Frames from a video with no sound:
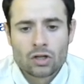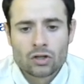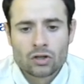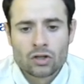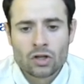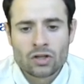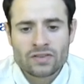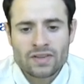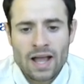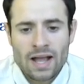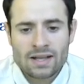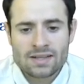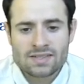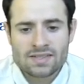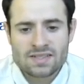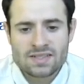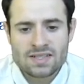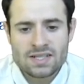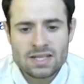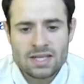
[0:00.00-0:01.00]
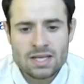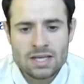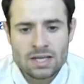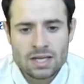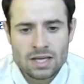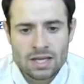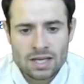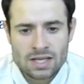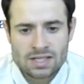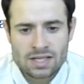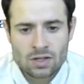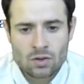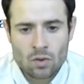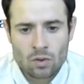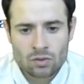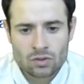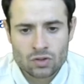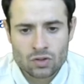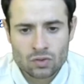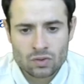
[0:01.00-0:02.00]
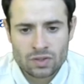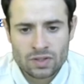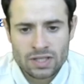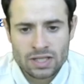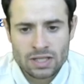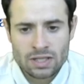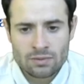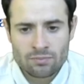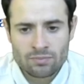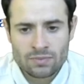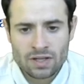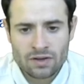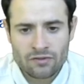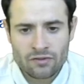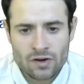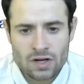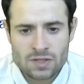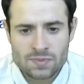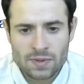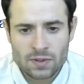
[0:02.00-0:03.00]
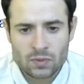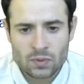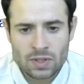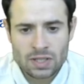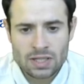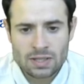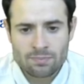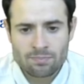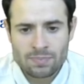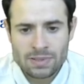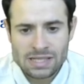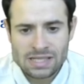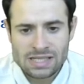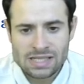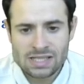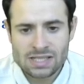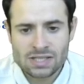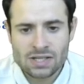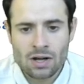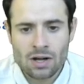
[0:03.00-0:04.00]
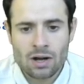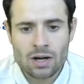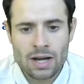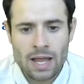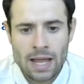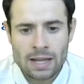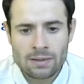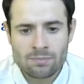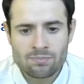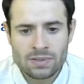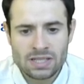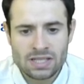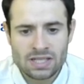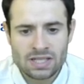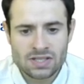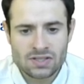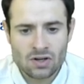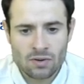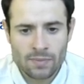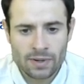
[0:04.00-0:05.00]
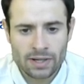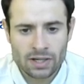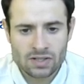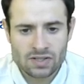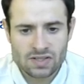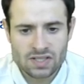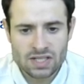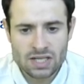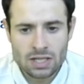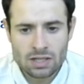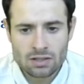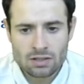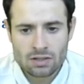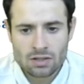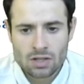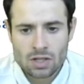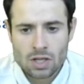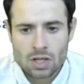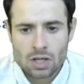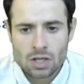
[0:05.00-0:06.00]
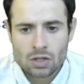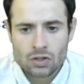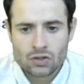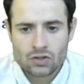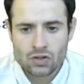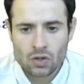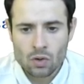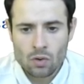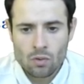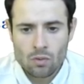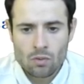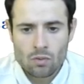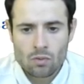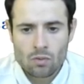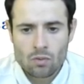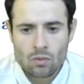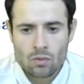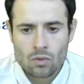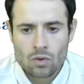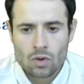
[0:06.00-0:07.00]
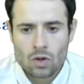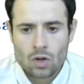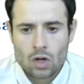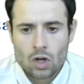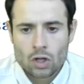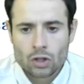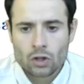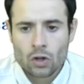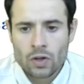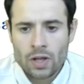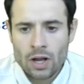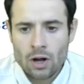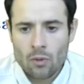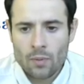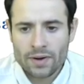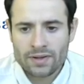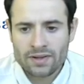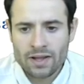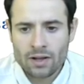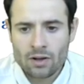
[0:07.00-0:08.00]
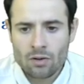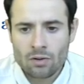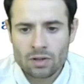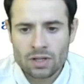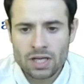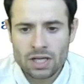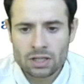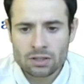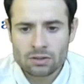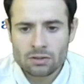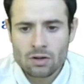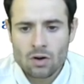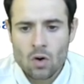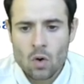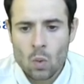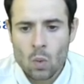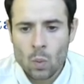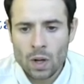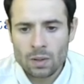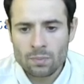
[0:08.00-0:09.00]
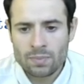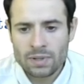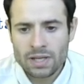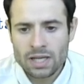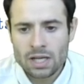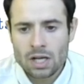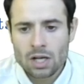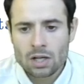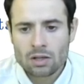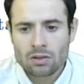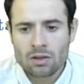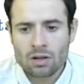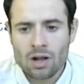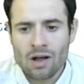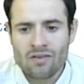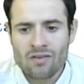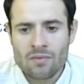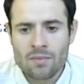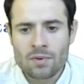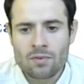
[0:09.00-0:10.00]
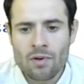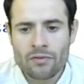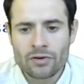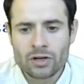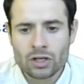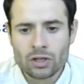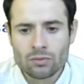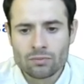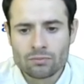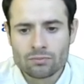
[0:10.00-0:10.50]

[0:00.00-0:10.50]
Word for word: The tax T is equal to the difference between PT star and PT star minus T. So the yellow rectangle here will be the government revenue.